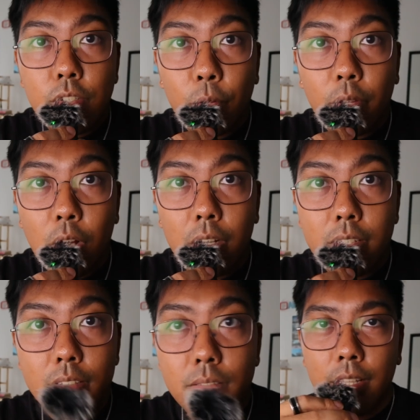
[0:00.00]
So the
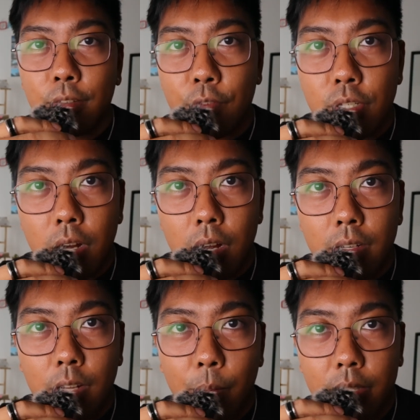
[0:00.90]
cons. I think the first
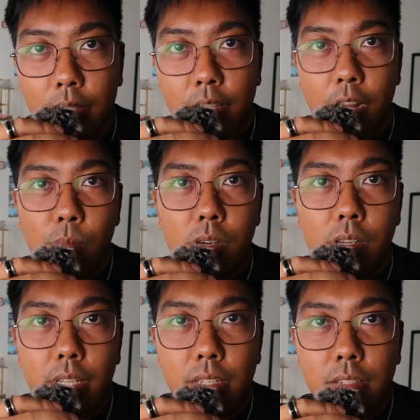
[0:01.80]
con about this camera
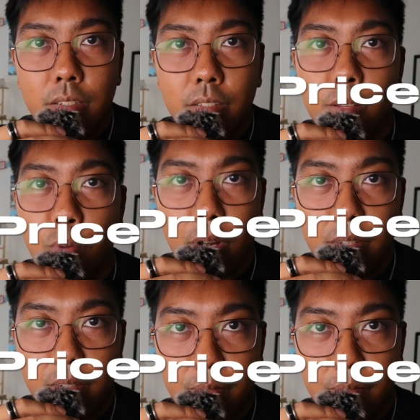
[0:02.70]
is the price.